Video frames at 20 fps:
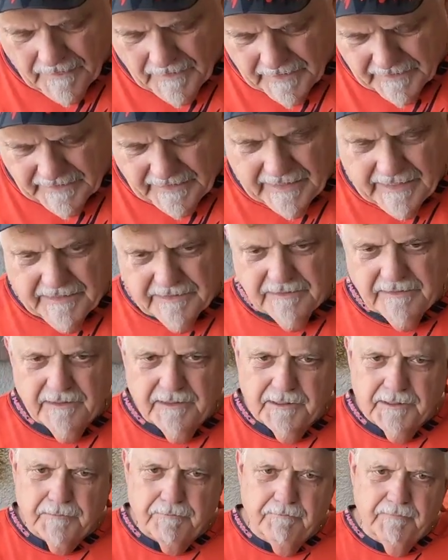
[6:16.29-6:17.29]
Again,
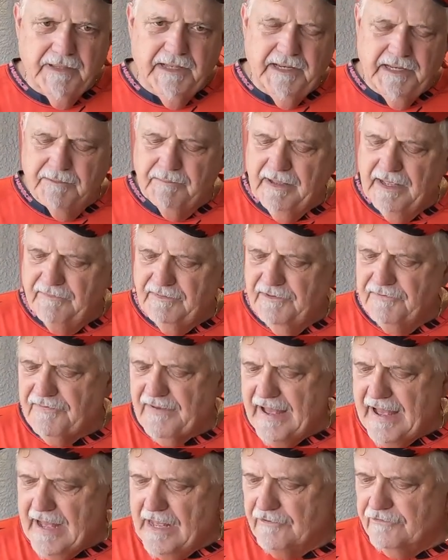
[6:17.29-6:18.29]
medium, heavy,
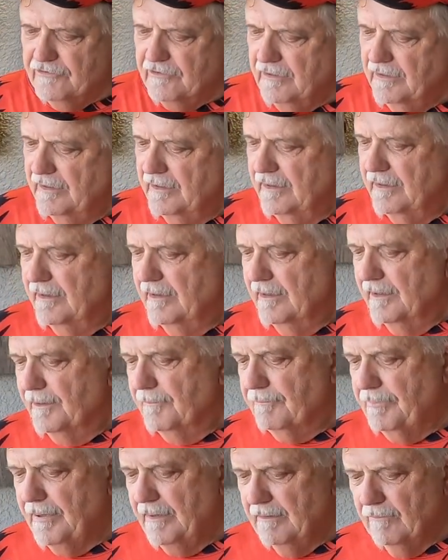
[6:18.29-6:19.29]
fast,
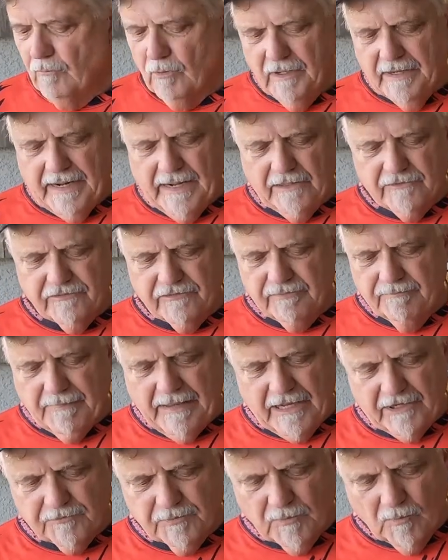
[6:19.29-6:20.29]
1 ounce
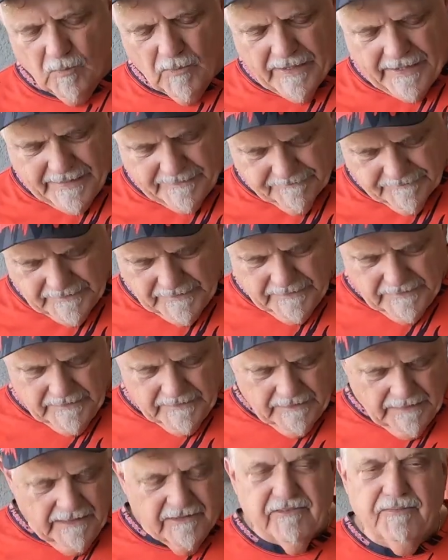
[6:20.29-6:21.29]
maximum weight.
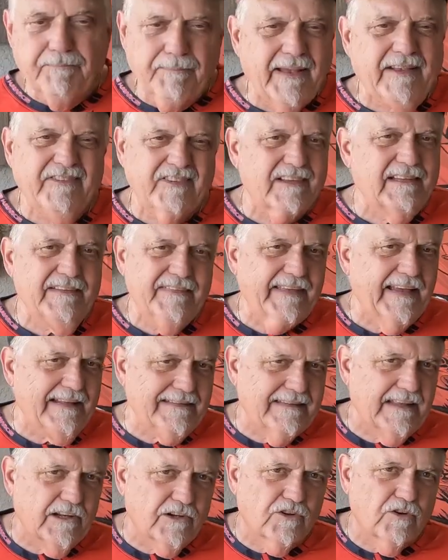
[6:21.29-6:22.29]
It's basically the
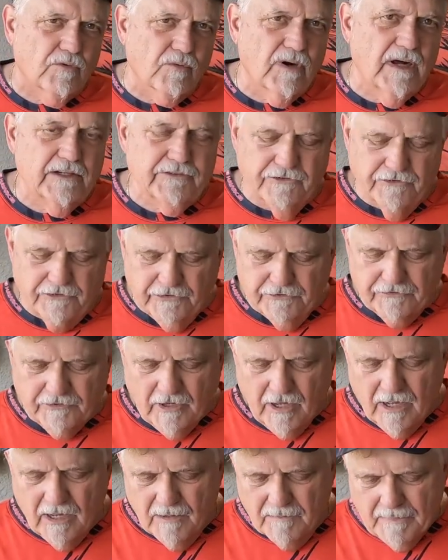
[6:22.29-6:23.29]
identical rod you just
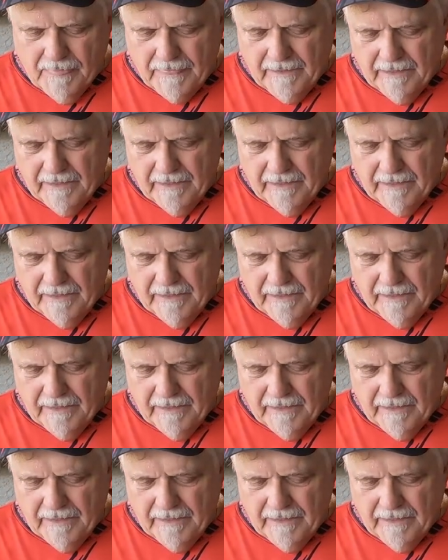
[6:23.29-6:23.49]
saw.